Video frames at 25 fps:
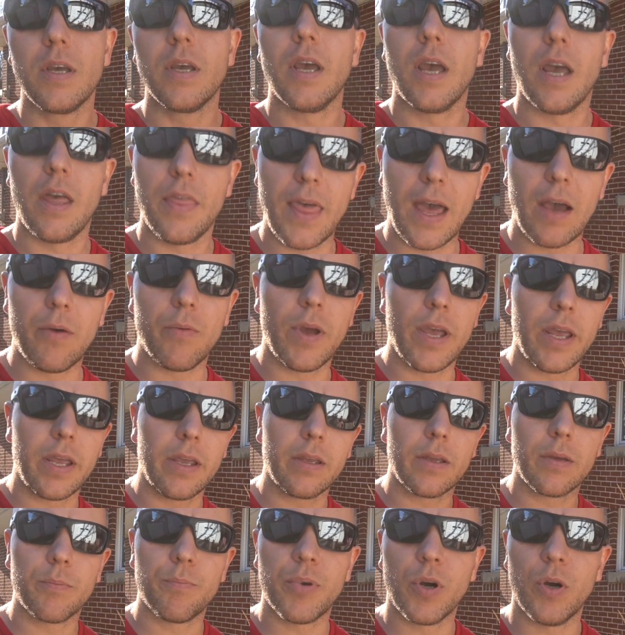and that
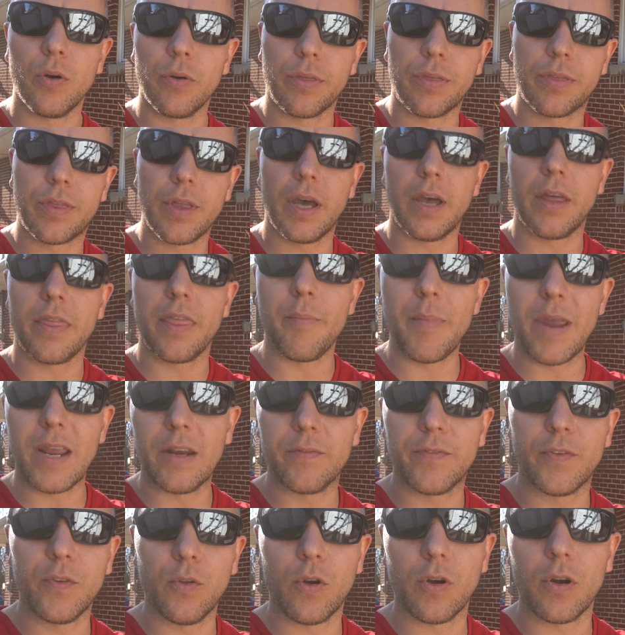way both the main
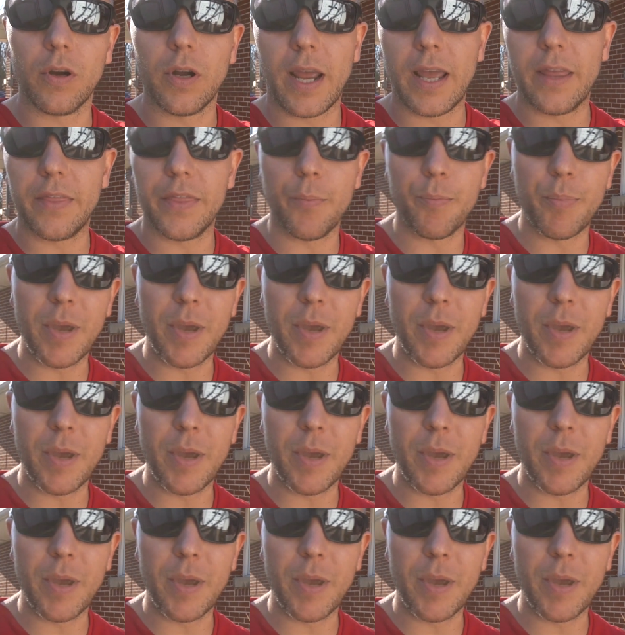floor and the